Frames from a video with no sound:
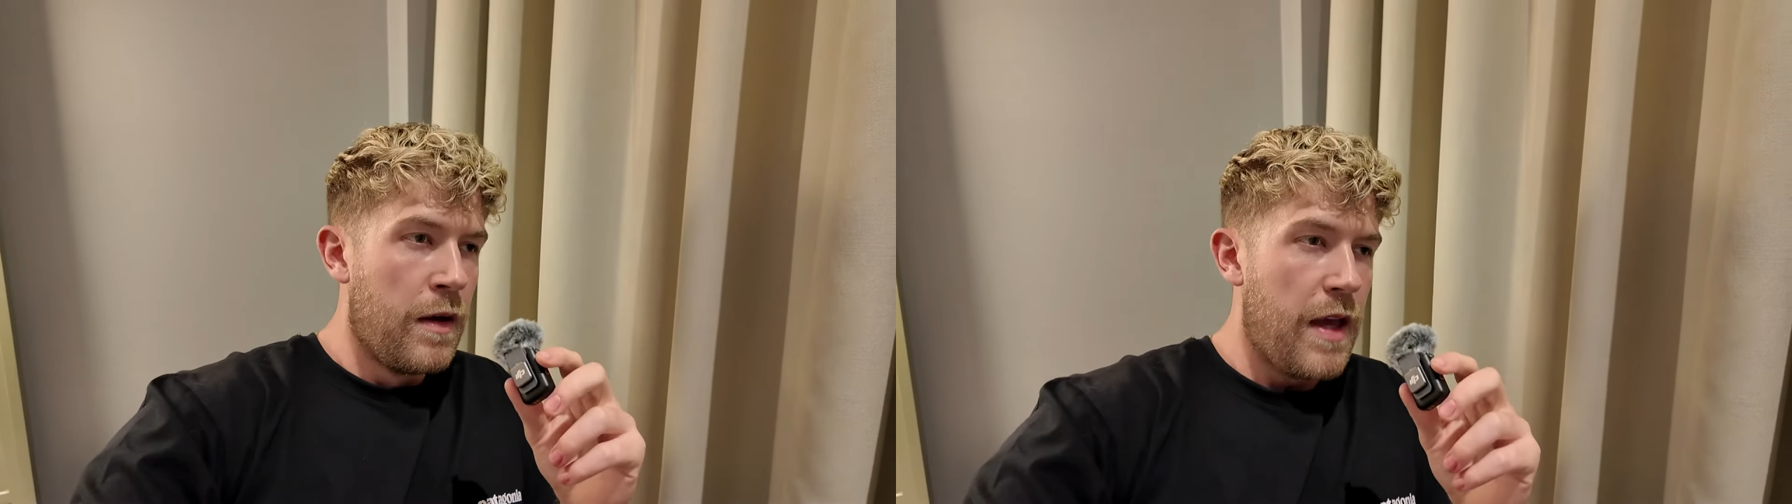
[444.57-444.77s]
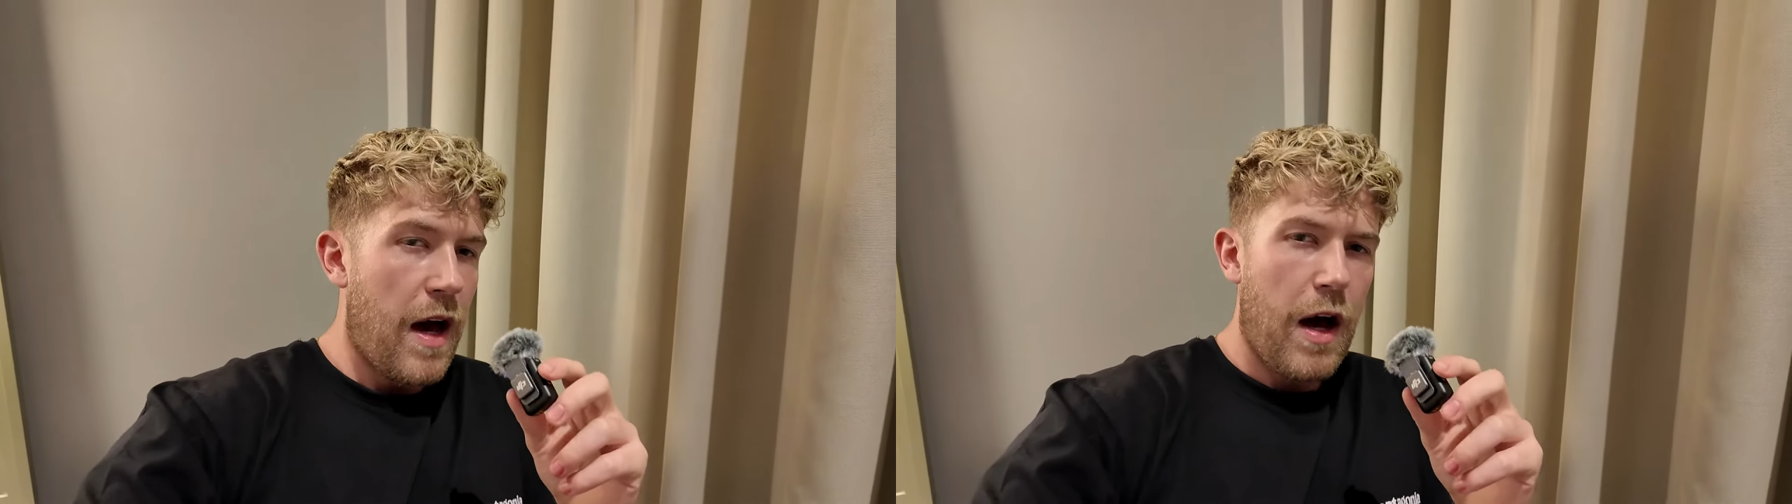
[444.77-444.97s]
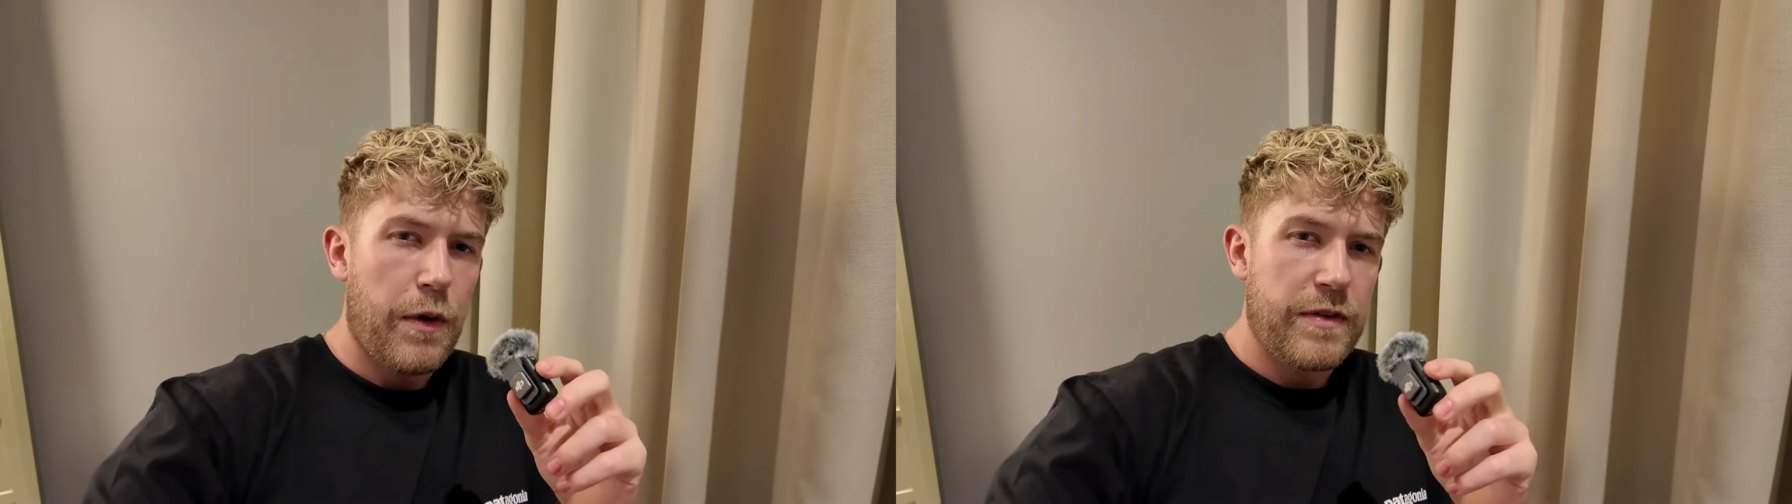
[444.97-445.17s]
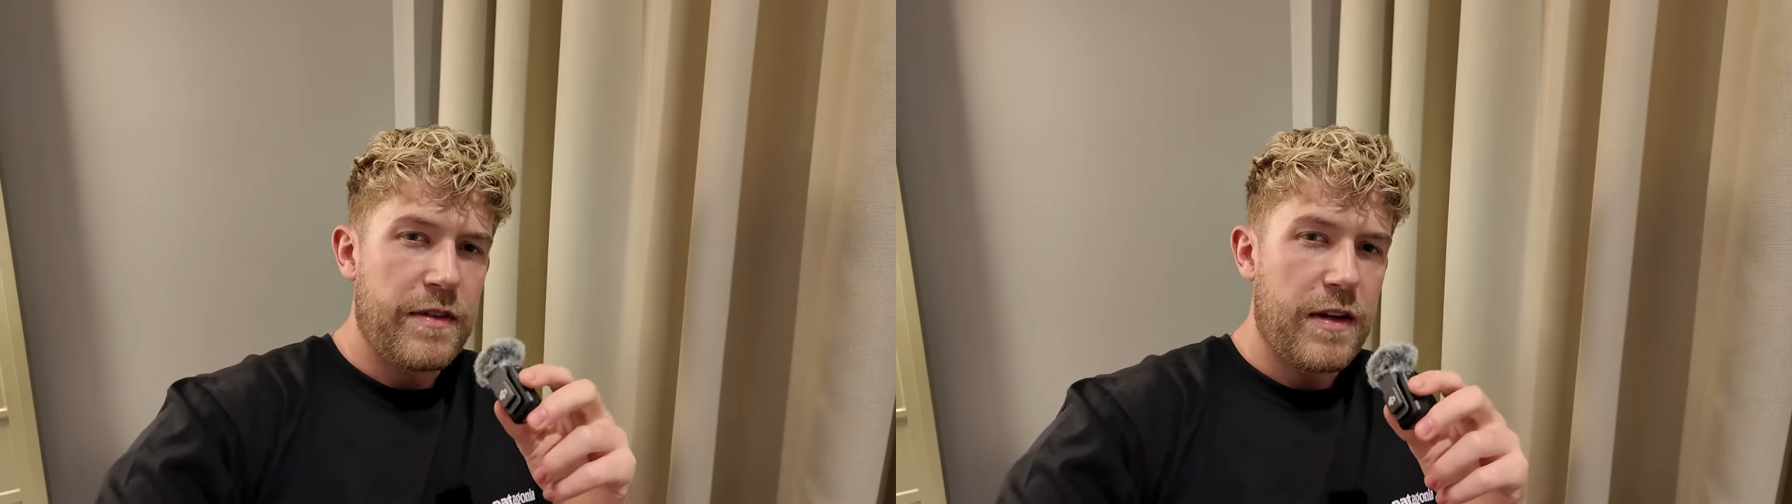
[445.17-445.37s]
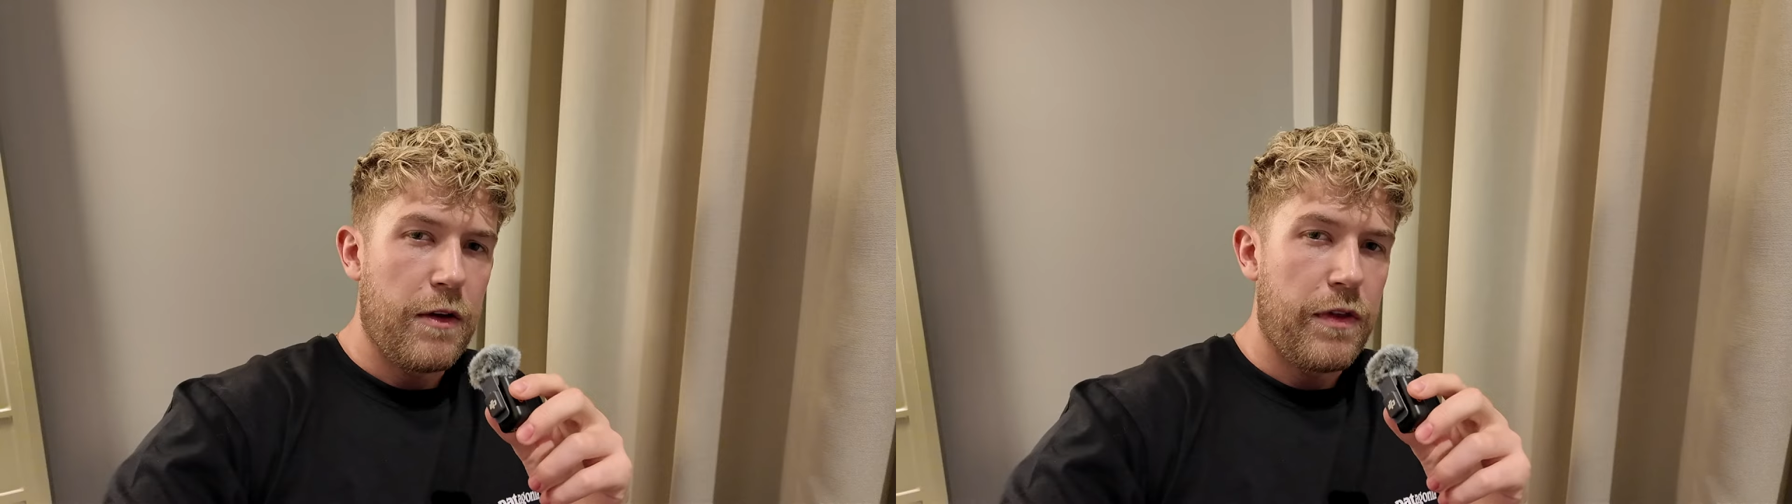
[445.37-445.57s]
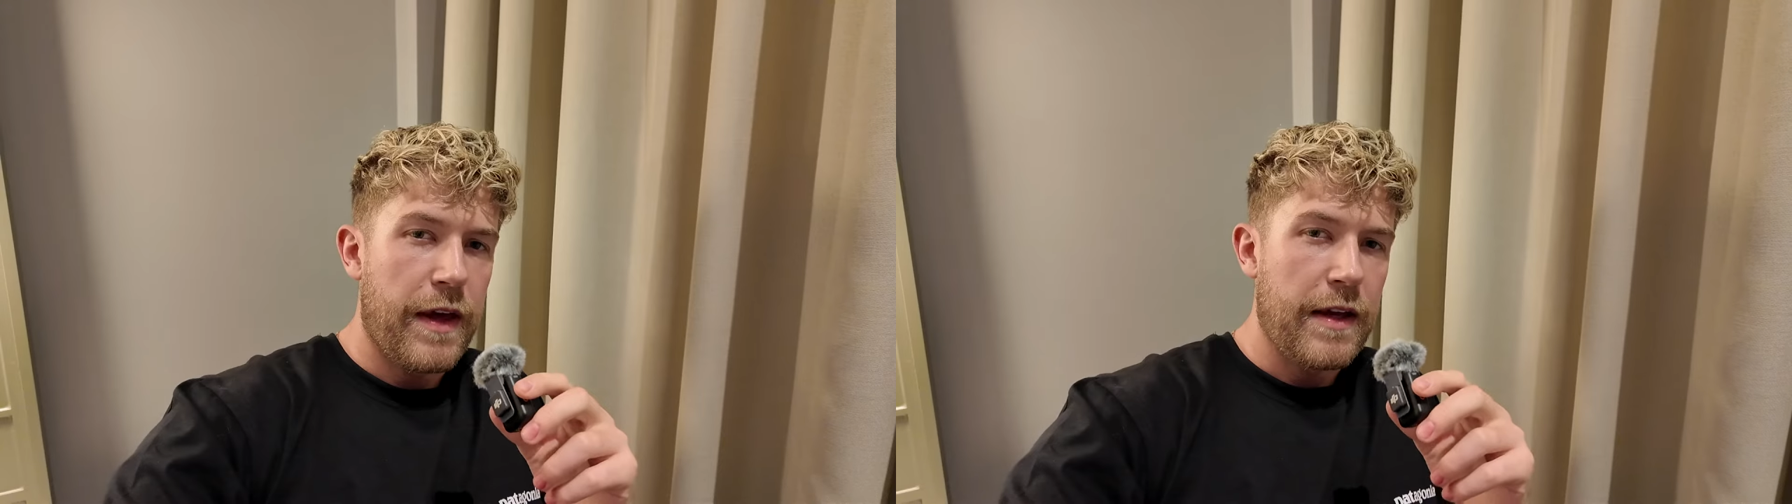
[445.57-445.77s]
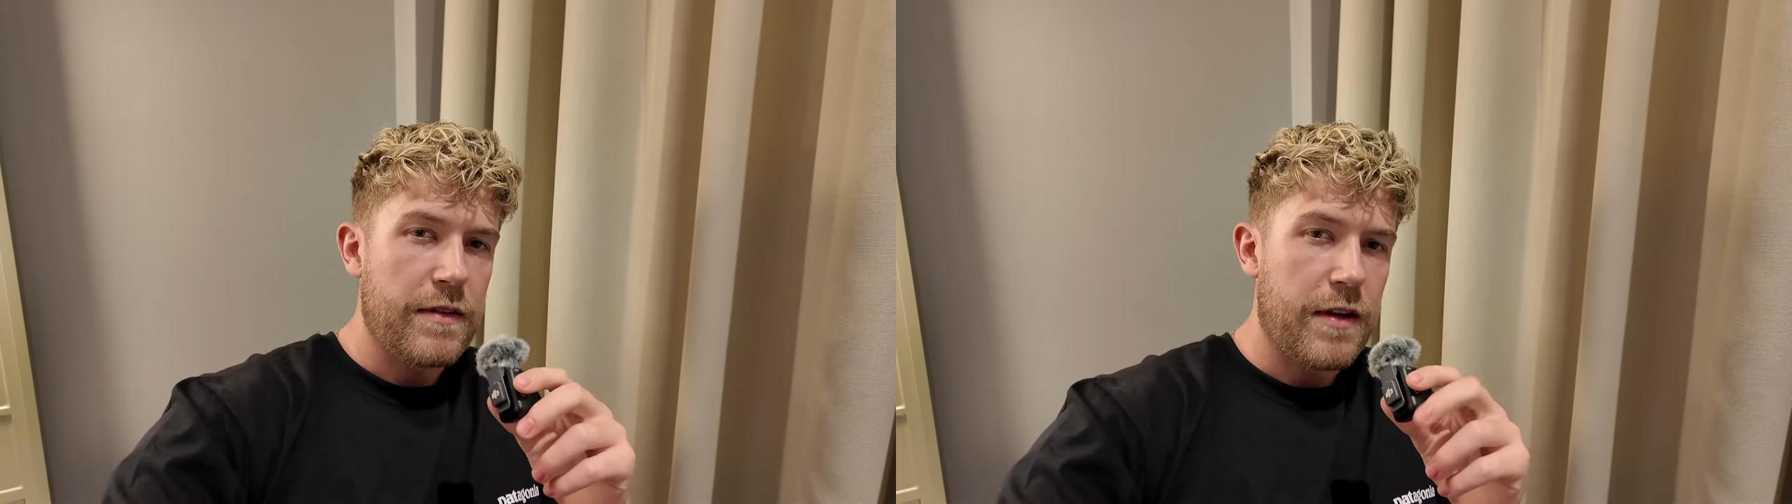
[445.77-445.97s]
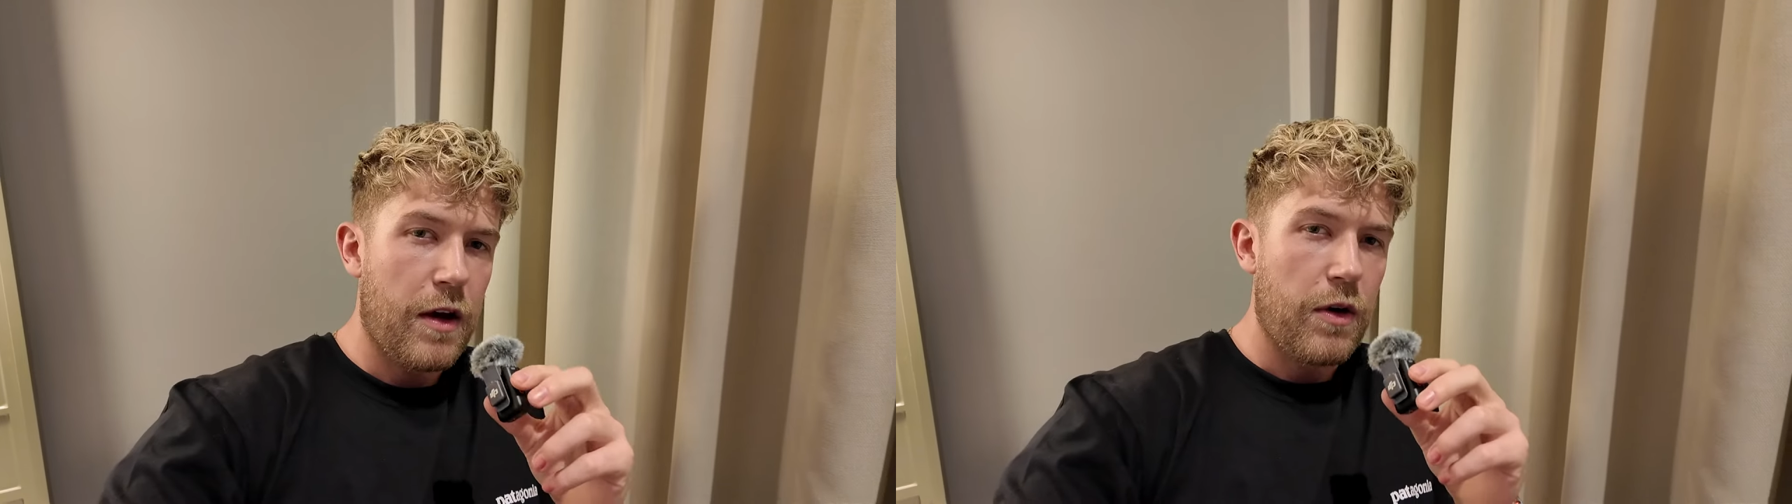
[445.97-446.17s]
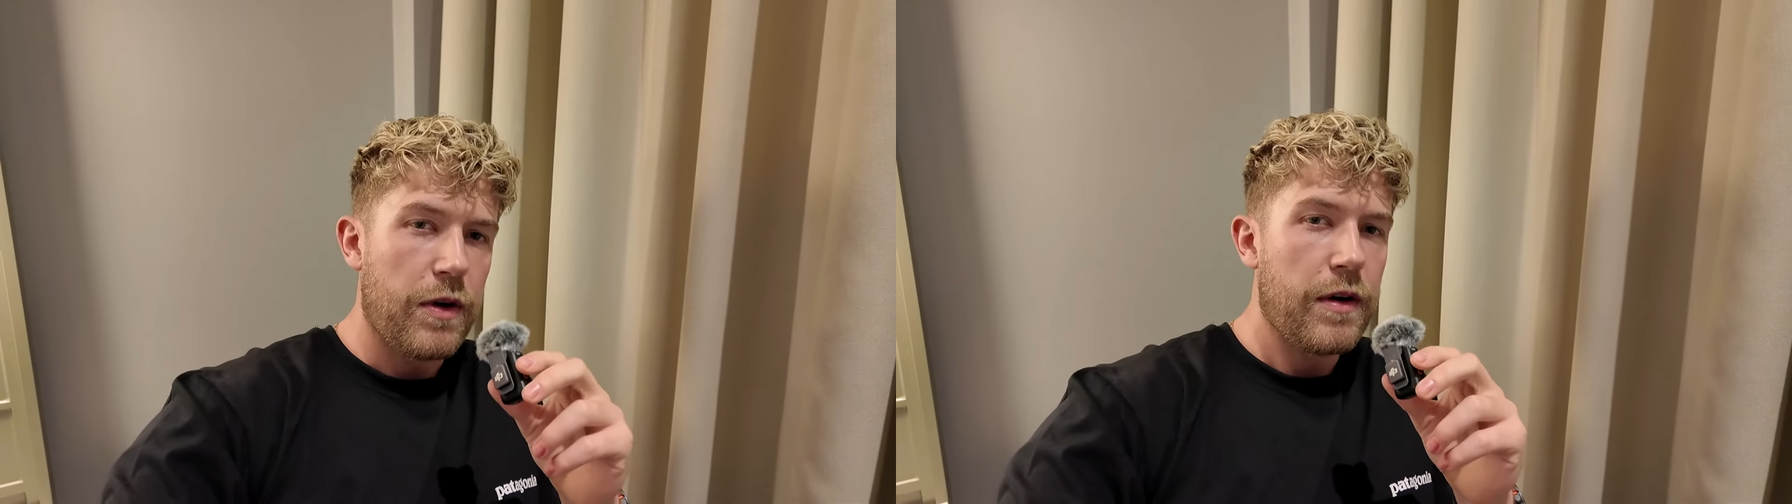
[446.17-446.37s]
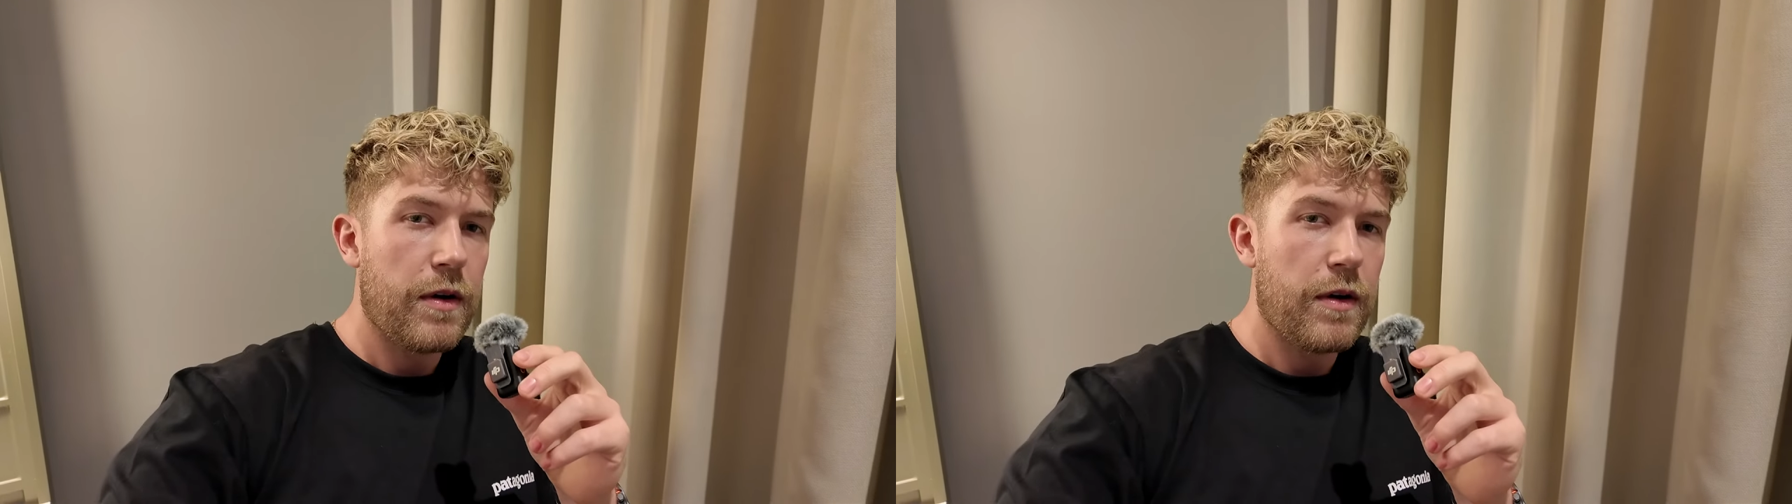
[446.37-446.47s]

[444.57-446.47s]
yeah, Hyrox is the new thing, so